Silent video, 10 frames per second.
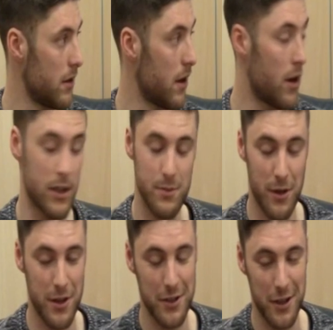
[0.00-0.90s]
Highest
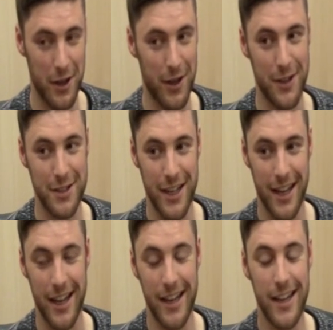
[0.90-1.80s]
marks in the class,
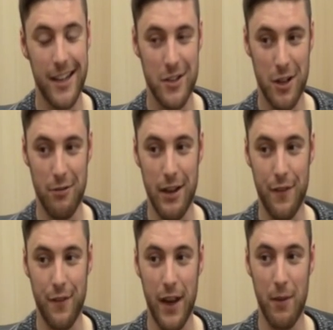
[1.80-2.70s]
yeah. So it really
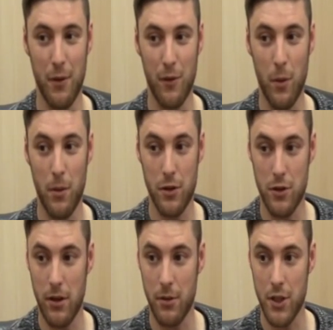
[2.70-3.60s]
fit in with what we were
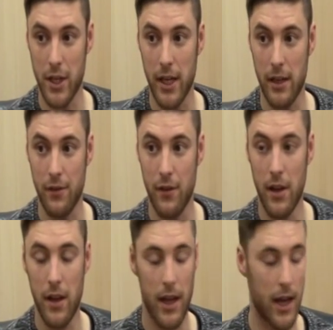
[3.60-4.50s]
trying to achieve.
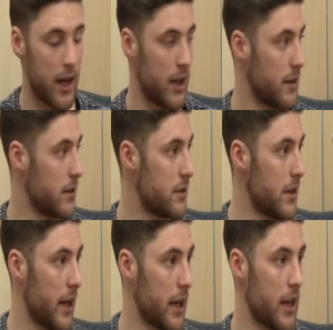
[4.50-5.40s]
And
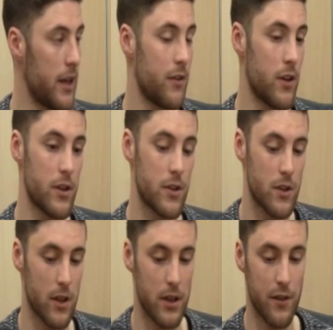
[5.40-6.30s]
it gave us
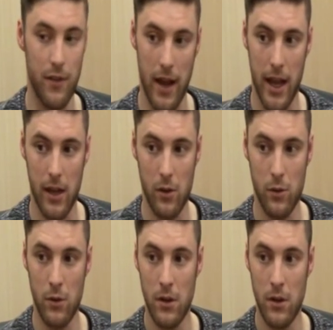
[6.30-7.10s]
a different angle